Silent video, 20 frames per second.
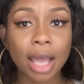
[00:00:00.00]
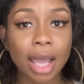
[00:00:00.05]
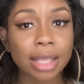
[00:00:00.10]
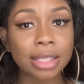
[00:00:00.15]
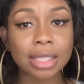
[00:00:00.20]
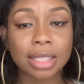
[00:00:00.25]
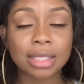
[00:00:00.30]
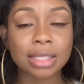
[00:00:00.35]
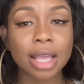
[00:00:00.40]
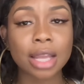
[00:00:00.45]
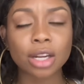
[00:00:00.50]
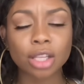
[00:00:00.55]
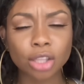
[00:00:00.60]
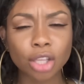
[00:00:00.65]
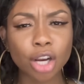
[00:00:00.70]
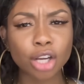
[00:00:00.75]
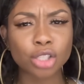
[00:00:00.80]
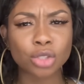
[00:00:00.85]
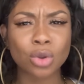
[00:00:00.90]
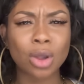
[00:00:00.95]
this, that, and the
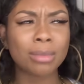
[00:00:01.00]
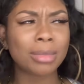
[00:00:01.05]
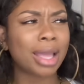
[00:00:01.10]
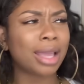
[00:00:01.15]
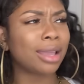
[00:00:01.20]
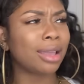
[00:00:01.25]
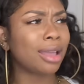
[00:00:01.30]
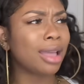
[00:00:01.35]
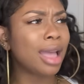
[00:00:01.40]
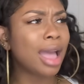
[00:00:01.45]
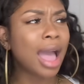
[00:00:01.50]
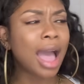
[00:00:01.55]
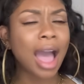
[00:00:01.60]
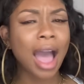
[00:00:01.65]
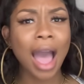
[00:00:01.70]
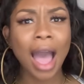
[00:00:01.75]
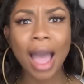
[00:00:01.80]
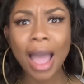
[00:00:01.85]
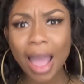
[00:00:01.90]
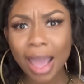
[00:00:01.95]
third. So I'm like,
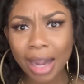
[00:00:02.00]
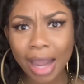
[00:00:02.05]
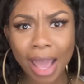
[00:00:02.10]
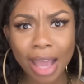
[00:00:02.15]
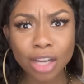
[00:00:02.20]
I had an